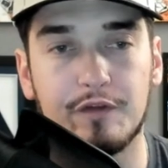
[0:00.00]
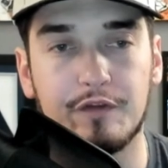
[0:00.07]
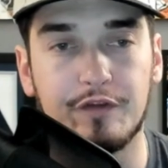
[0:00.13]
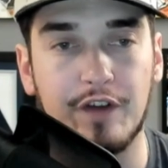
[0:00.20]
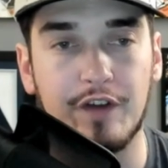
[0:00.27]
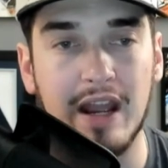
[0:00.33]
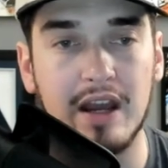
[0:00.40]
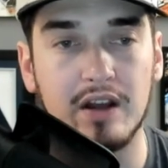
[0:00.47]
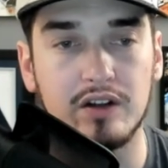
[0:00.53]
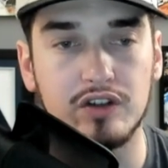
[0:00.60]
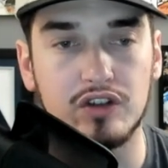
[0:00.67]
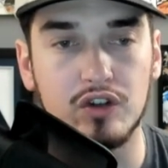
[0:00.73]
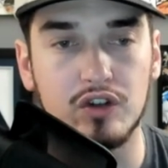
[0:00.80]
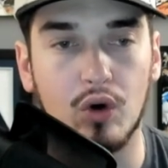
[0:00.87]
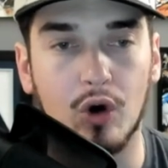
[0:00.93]

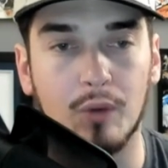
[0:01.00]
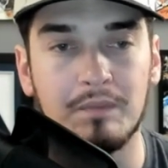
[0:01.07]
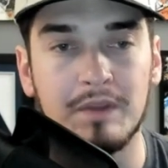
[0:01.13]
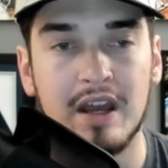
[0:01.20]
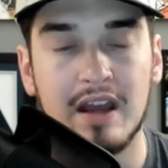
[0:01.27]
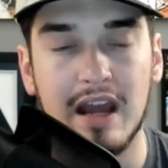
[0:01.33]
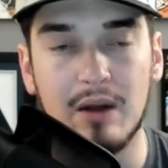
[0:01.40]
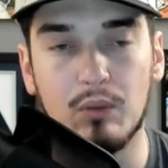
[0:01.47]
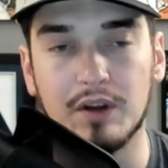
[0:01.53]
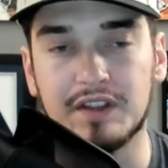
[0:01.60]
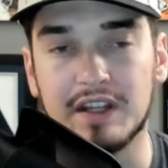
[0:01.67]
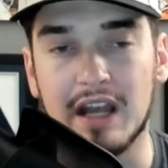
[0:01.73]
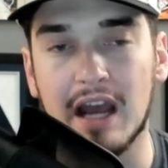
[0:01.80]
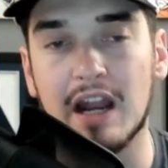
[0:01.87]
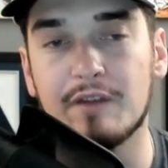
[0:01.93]
FanDuel. And with
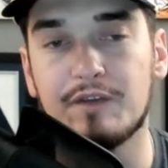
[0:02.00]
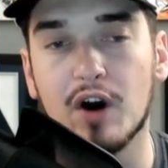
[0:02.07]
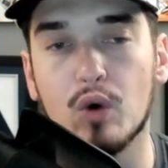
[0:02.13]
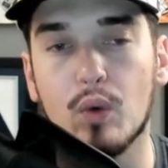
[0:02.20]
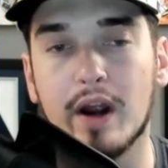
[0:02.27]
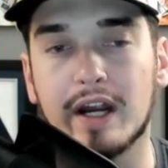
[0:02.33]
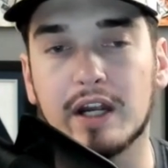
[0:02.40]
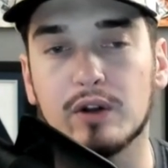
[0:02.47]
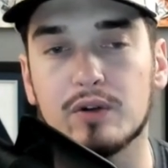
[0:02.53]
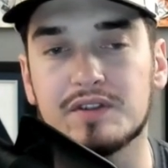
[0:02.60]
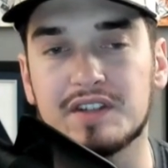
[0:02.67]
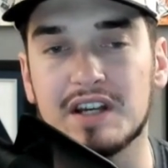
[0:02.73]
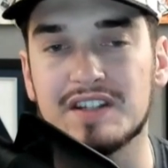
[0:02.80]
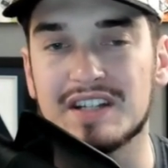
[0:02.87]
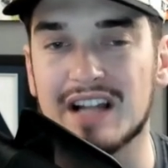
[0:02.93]
the NFL regular
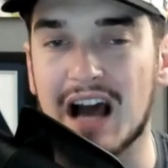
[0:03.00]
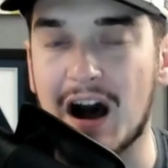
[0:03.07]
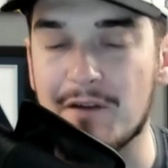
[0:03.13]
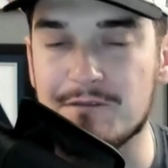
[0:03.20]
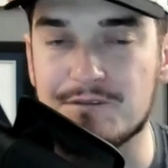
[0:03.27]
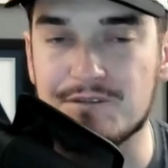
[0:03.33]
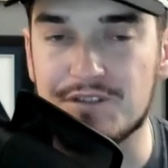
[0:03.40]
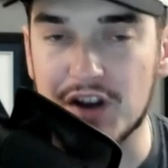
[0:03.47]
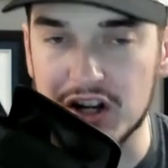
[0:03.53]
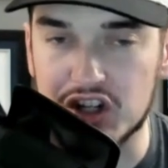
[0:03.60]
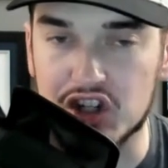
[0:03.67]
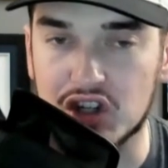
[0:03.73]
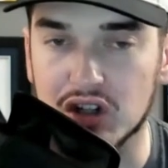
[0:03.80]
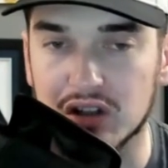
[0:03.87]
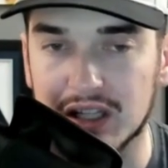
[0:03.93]
season
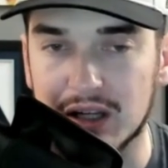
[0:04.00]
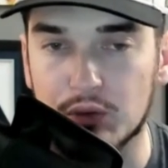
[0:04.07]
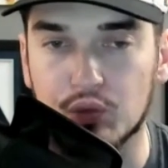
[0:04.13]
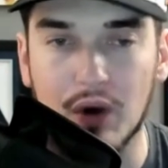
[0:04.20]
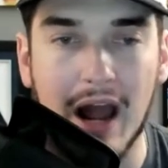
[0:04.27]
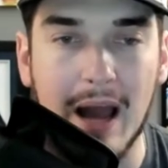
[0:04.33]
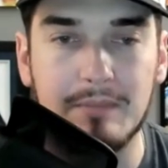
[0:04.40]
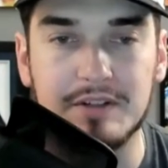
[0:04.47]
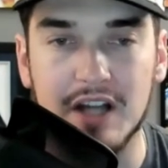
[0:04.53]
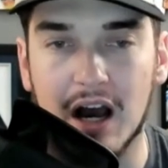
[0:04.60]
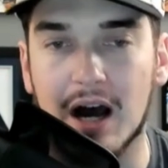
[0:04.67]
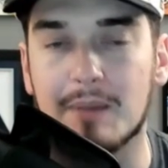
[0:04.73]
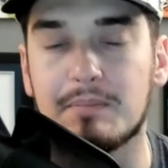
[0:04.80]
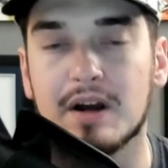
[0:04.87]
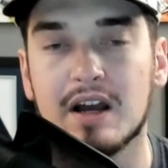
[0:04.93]
officially wrapped
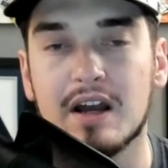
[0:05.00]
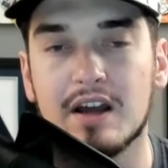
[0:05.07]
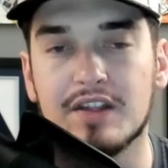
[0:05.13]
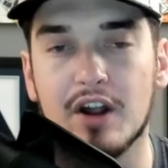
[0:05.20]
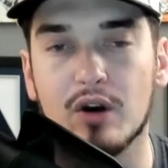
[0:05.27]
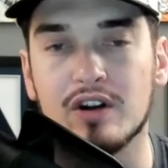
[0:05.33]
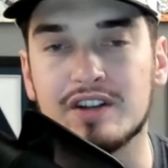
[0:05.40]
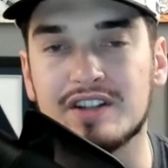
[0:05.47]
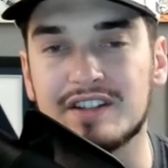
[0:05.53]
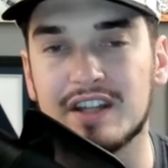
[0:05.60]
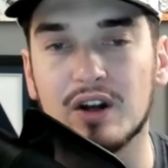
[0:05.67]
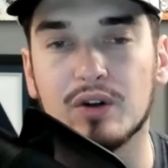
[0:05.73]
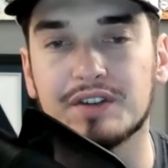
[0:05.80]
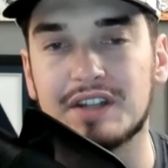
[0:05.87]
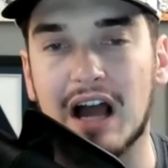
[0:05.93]
up, there is
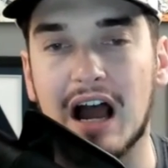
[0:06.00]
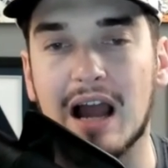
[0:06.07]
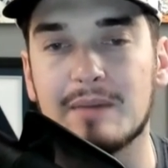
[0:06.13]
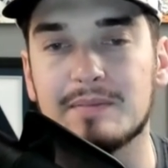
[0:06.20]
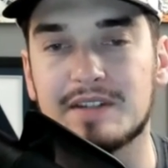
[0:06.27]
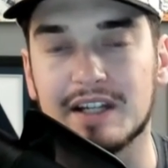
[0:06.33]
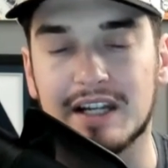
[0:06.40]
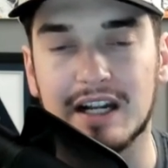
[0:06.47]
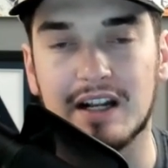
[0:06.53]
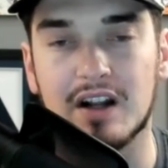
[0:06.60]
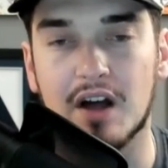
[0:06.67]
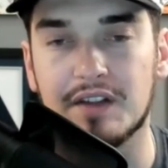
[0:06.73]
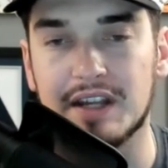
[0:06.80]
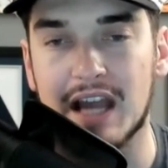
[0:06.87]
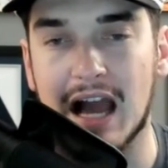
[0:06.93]
still time to get in
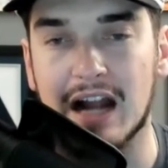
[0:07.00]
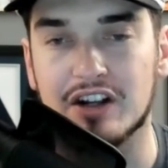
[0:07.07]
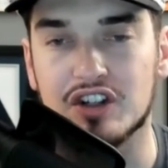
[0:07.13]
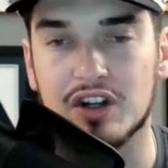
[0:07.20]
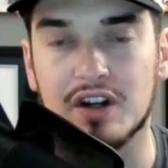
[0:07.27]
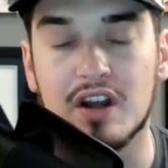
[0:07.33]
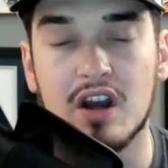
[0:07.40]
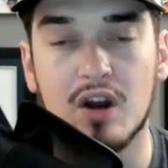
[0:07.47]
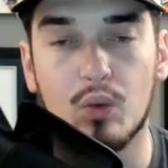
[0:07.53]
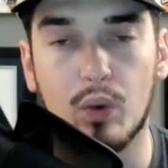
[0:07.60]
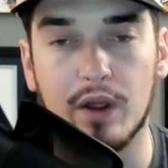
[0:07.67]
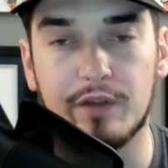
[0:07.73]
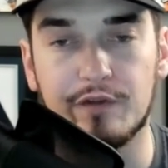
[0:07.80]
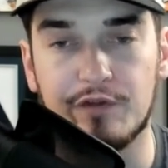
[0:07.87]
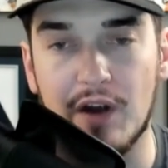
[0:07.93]
on the action
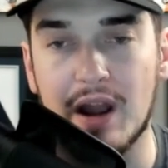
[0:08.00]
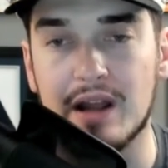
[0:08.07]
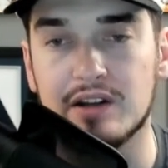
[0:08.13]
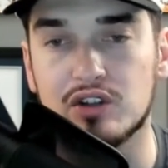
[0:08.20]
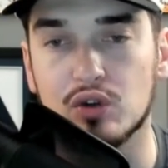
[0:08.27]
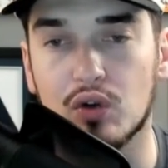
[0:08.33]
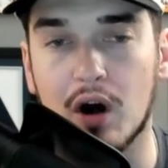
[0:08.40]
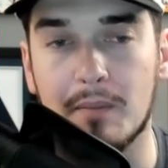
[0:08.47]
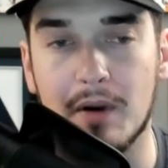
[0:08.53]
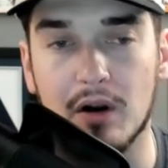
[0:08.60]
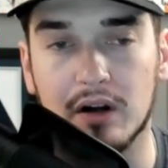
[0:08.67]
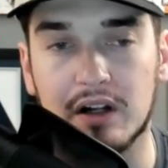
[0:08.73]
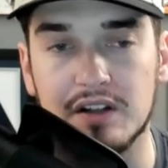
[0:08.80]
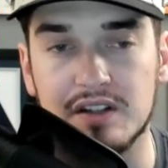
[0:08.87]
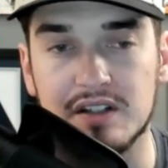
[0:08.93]
with FanDuel,
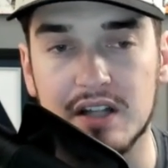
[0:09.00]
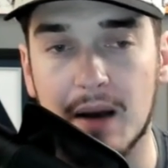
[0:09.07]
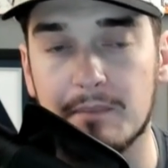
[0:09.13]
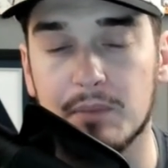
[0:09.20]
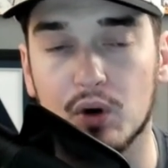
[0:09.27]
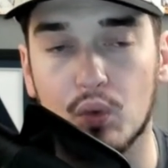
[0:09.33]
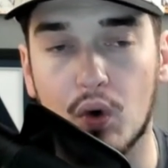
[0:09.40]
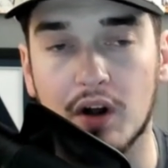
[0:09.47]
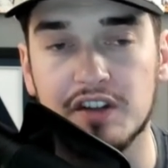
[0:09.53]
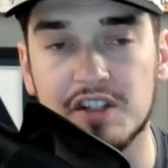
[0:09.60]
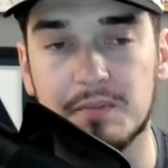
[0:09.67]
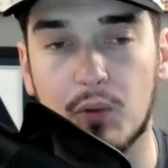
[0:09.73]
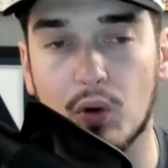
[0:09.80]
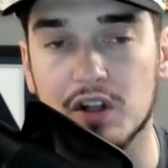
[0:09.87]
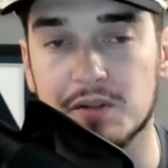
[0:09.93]
America's number one
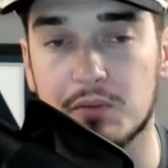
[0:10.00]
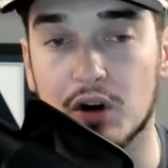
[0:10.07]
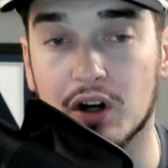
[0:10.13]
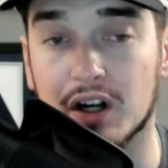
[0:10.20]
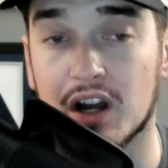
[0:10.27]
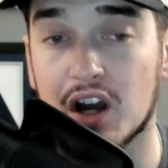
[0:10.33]
sportsbook.